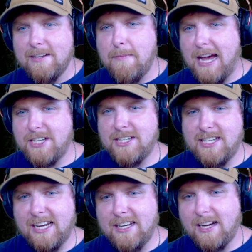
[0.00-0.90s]
Imagine
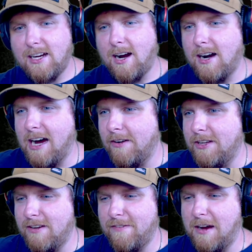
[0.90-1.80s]
taking that car out.
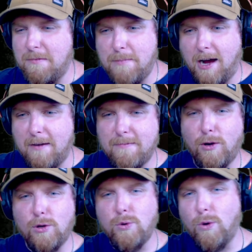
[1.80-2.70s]
You have a
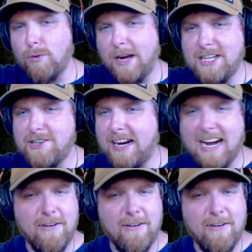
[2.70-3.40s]
cool racetrack.